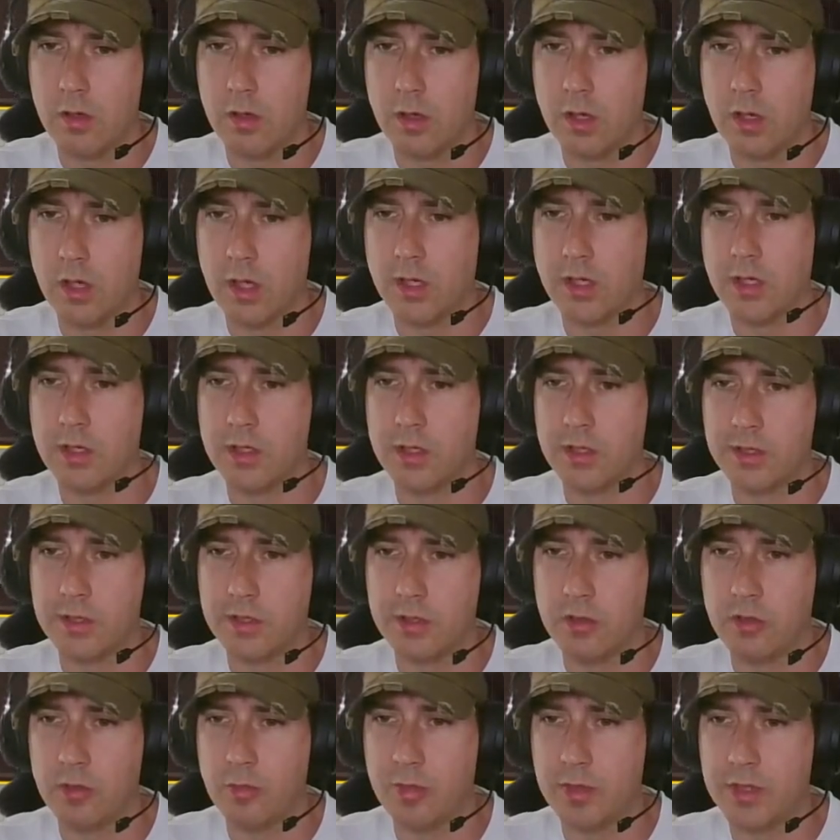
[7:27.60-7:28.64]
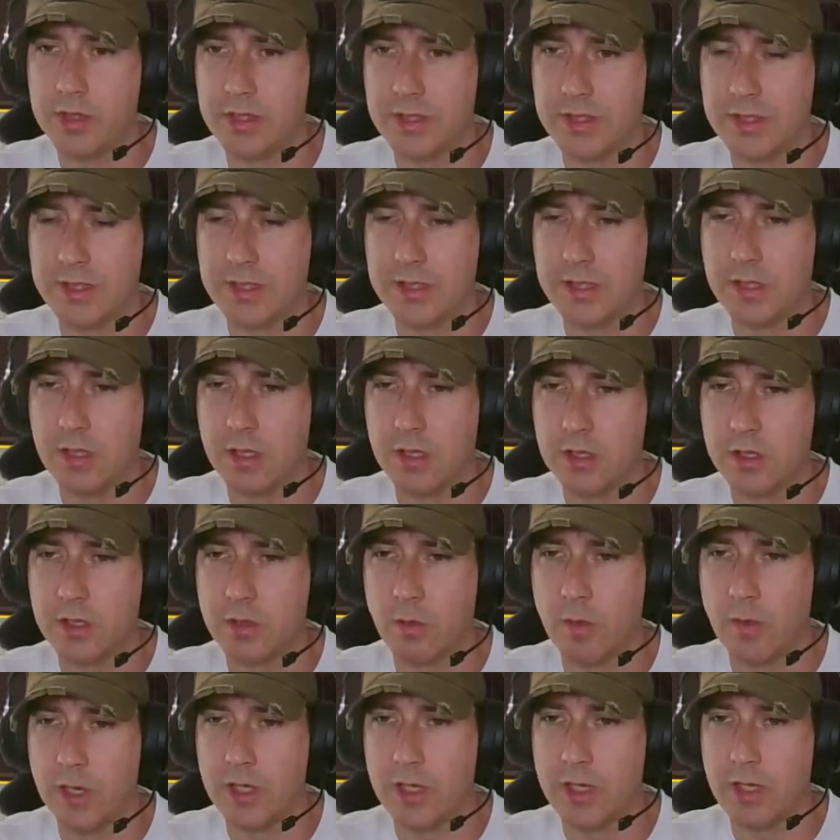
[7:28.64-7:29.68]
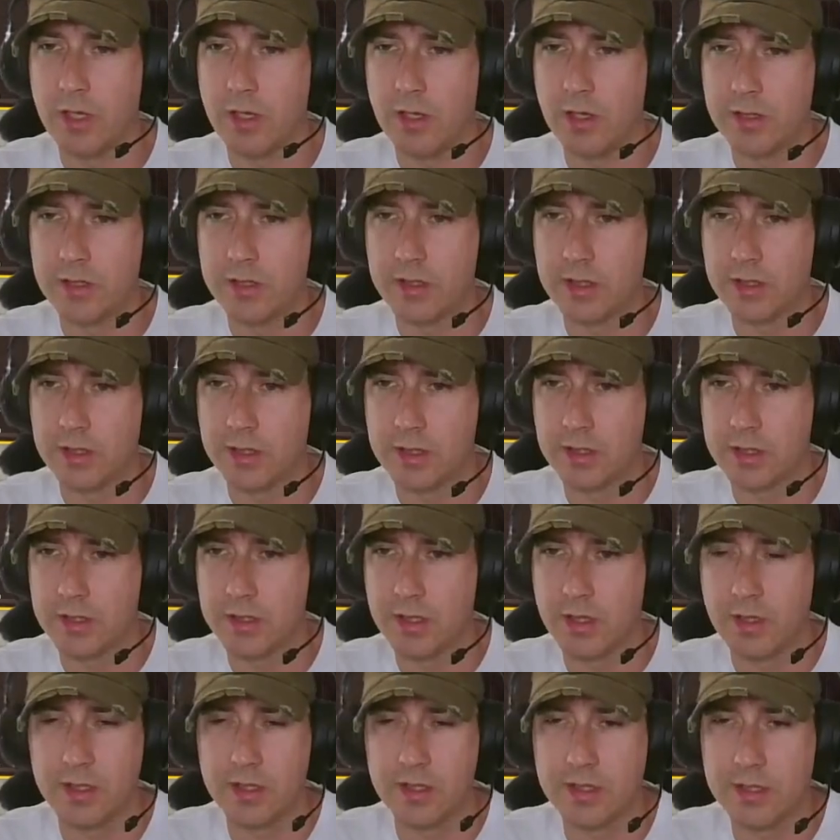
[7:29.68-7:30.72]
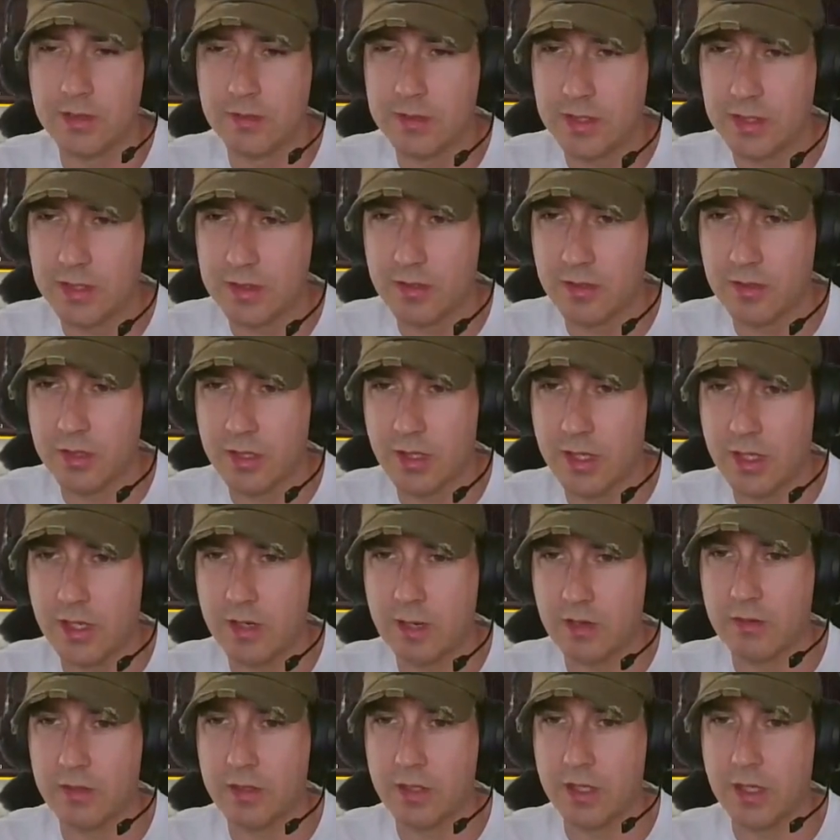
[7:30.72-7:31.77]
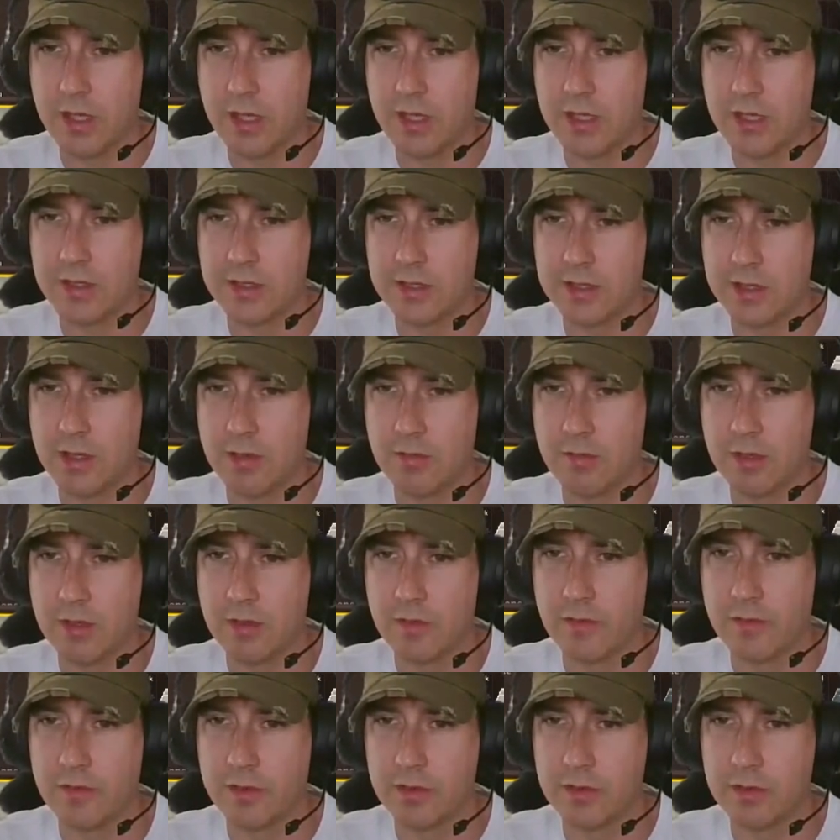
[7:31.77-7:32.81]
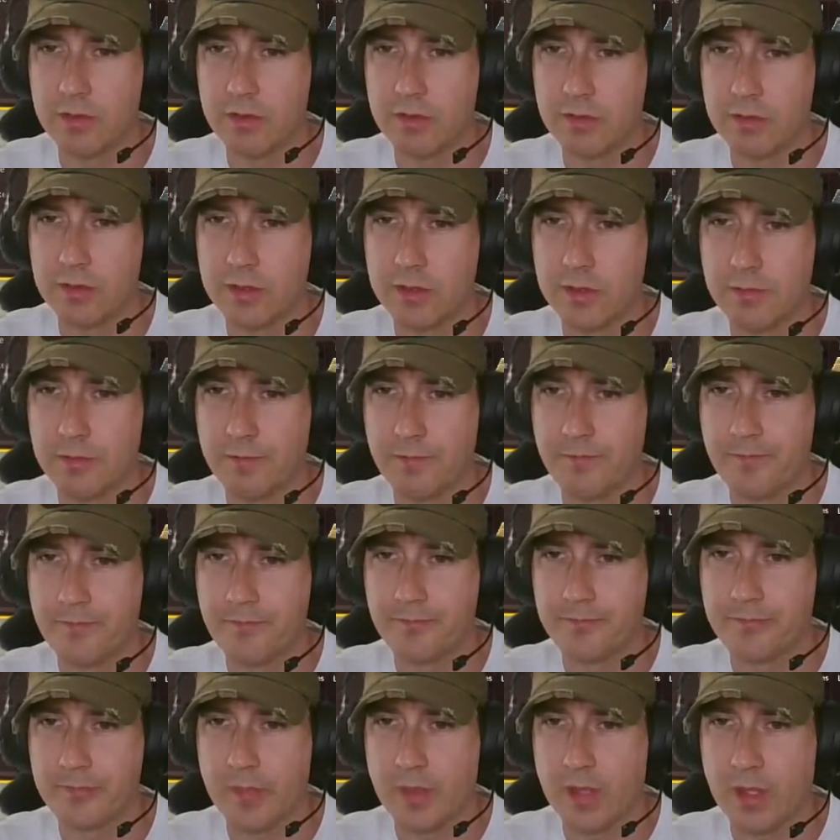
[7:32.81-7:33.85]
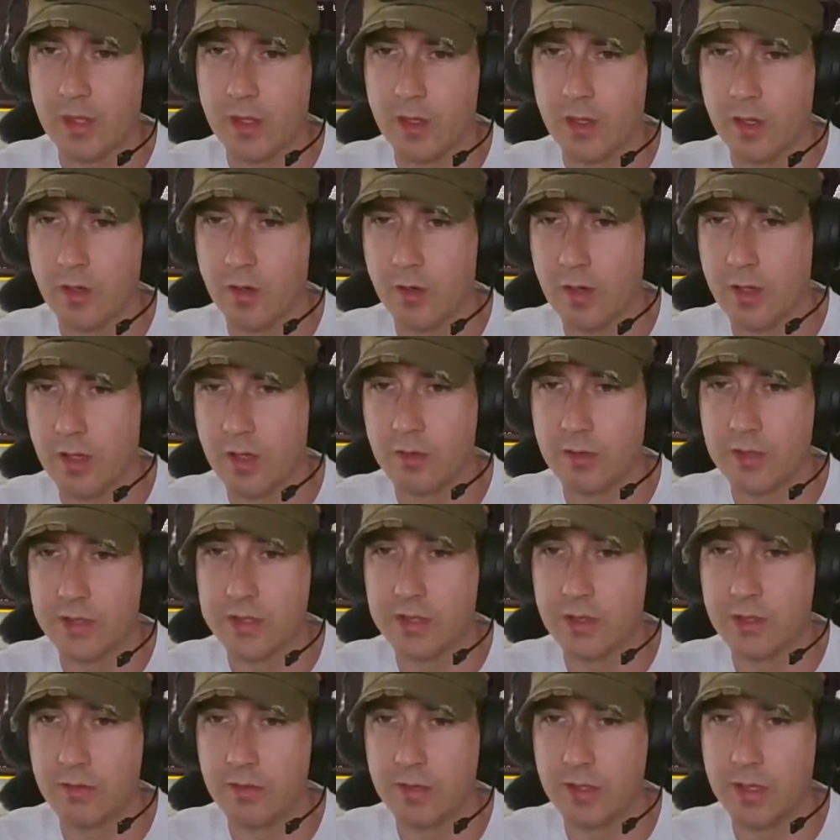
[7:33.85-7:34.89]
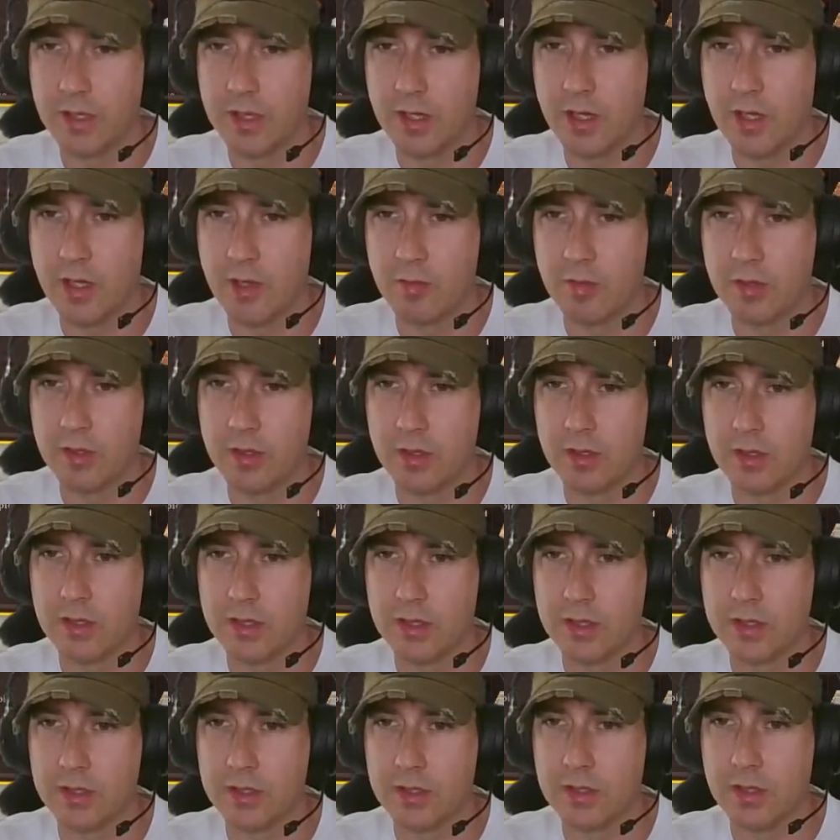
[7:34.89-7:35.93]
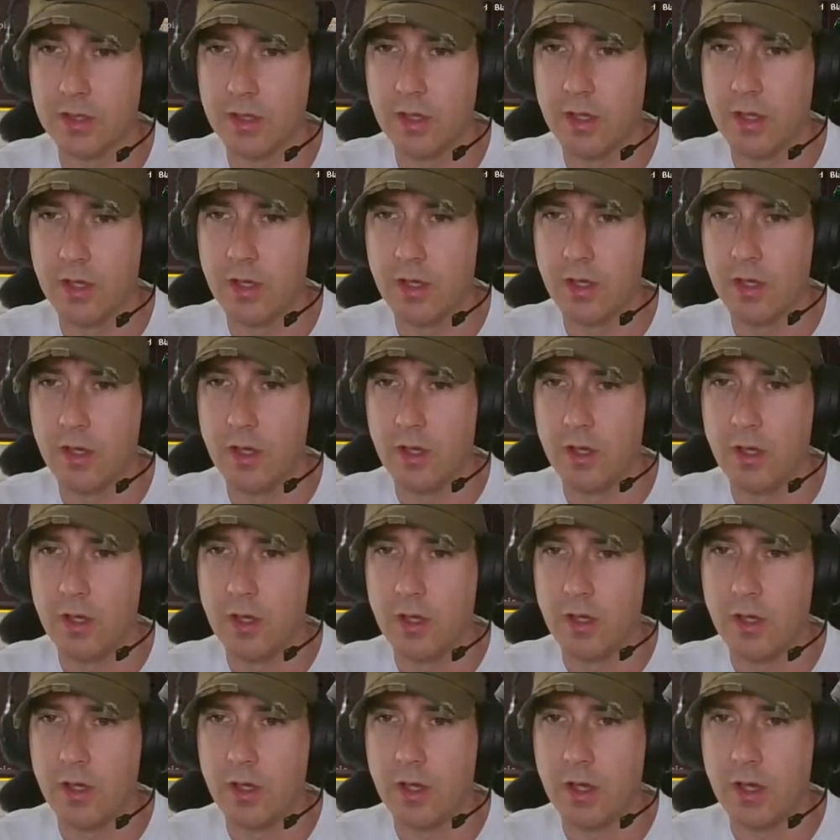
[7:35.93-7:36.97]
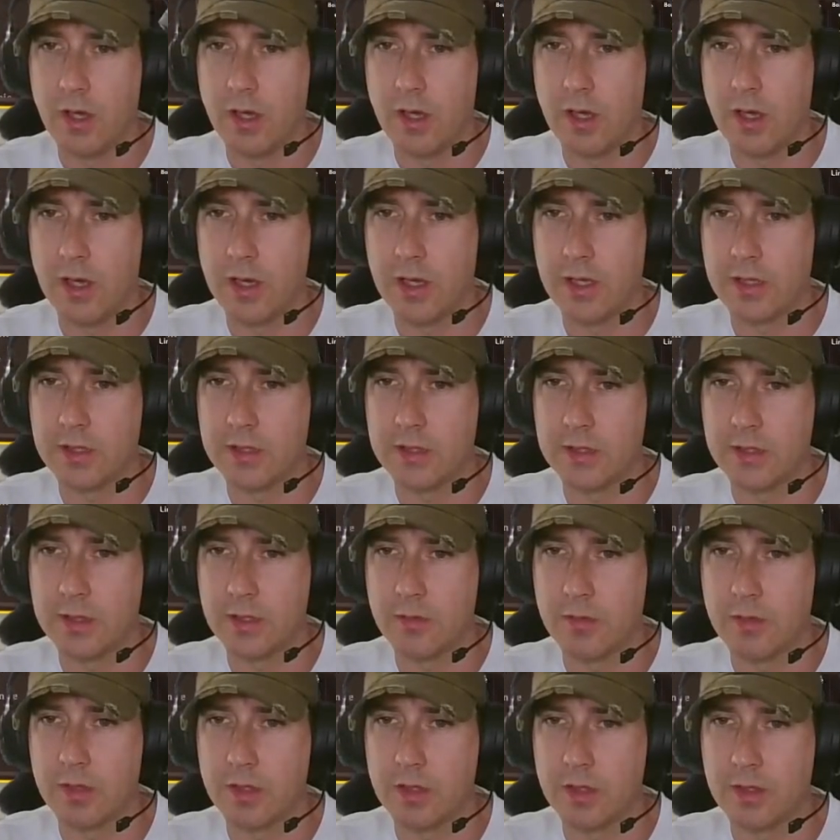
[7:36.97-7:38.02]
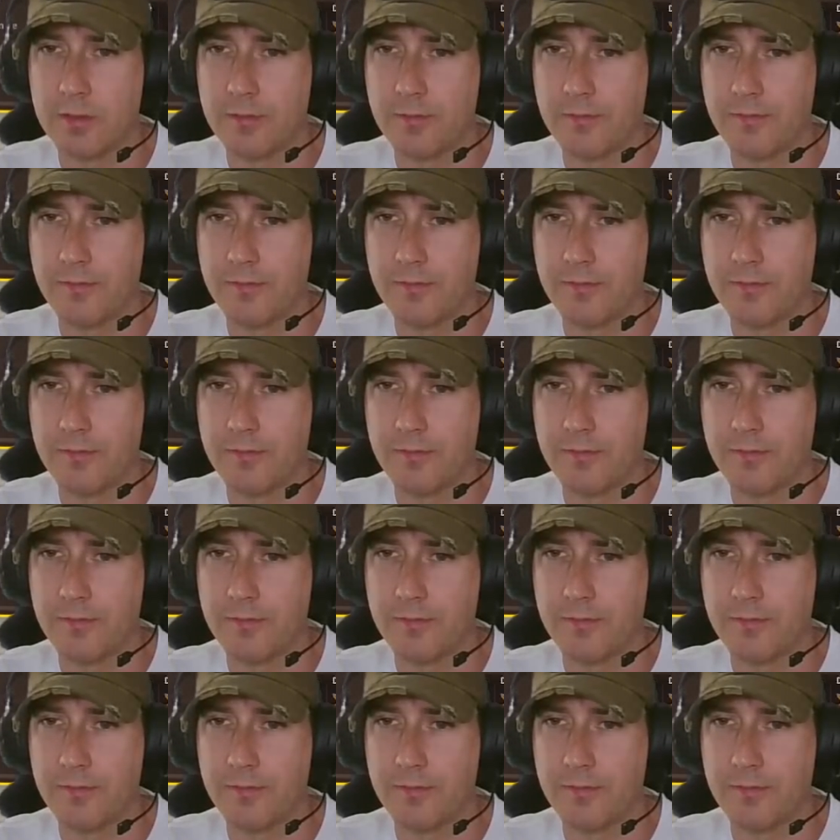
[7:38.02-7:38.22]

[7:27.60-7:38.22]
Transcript: Onion soup is 20 health, 60 stamina. It seems like there's a lot of really high stamina foods. Well, I wouldn't say really high, but at least high stamina.